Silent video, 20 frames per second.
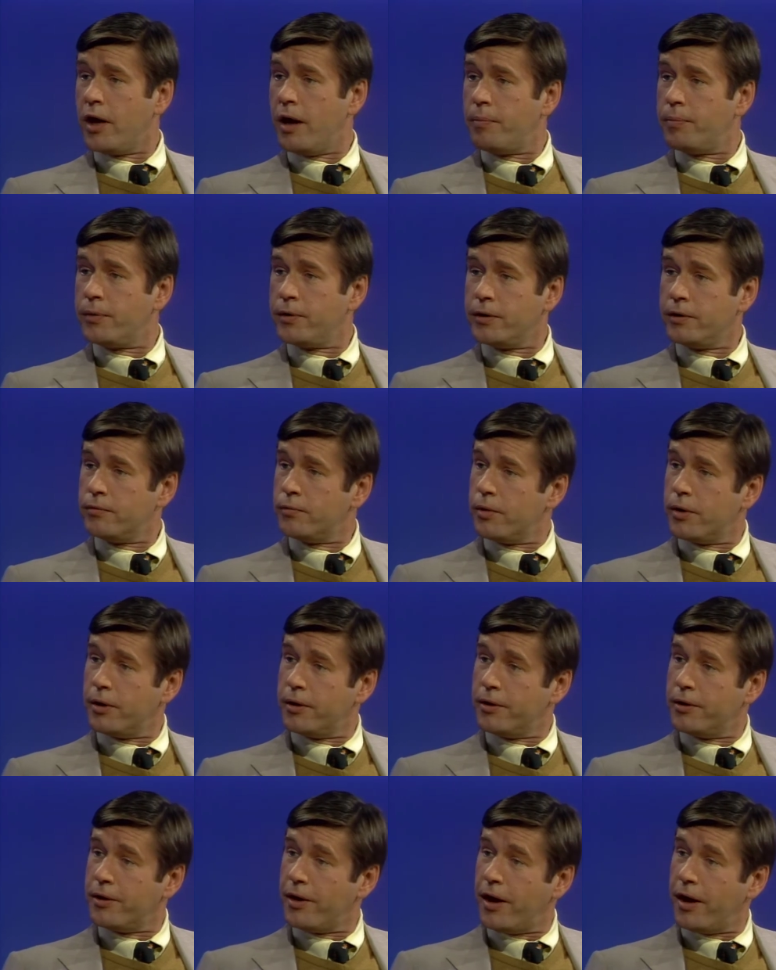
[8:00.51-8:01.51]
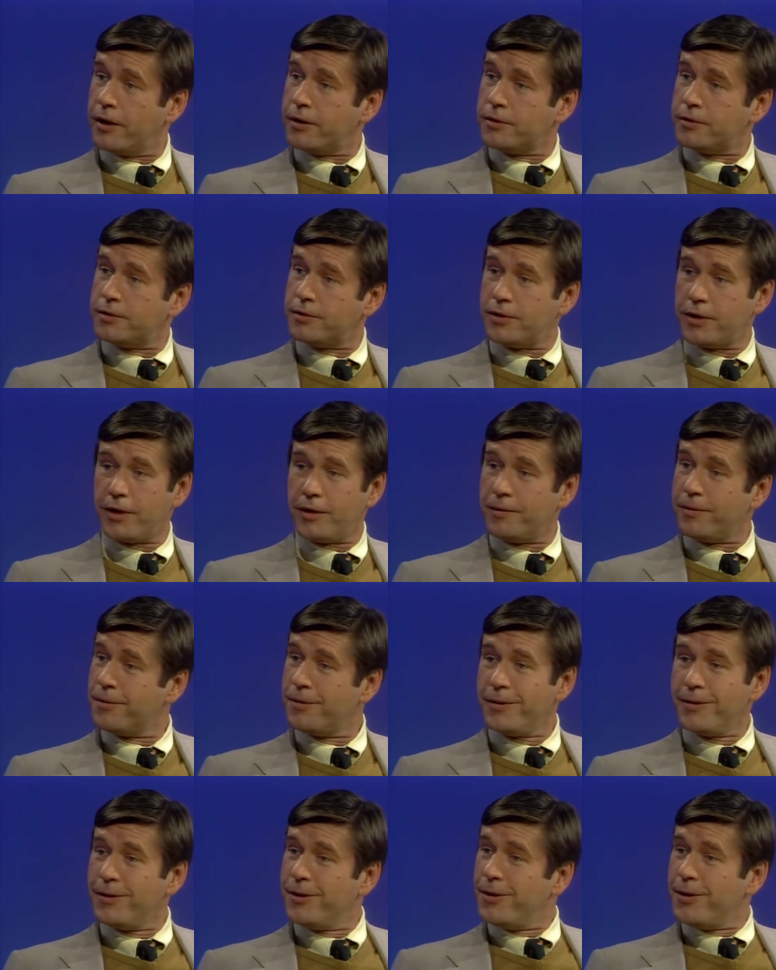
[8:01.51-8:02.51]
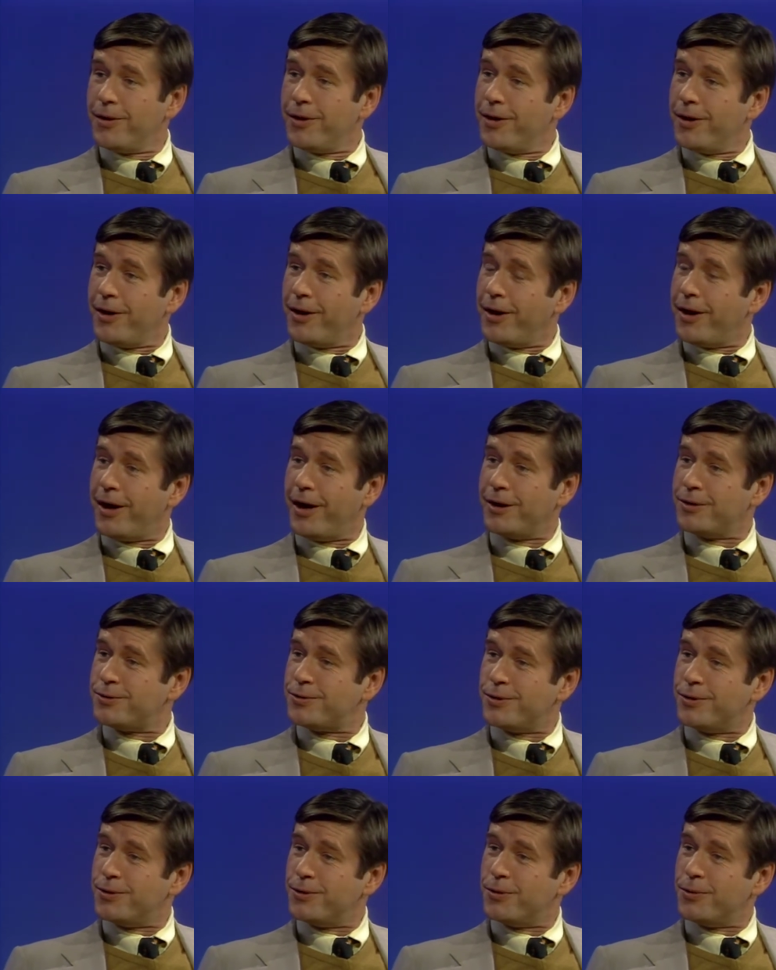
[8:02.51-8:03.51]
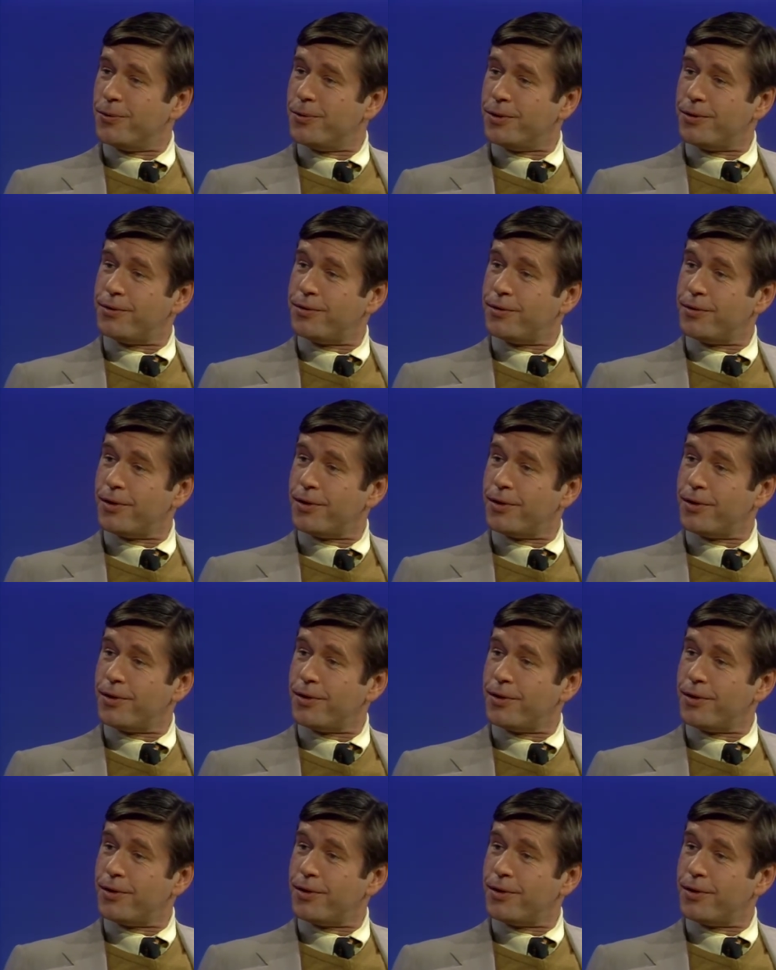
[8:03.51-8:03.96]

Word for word: operative word or not uh, mm-hmm. uh, has to do with uh,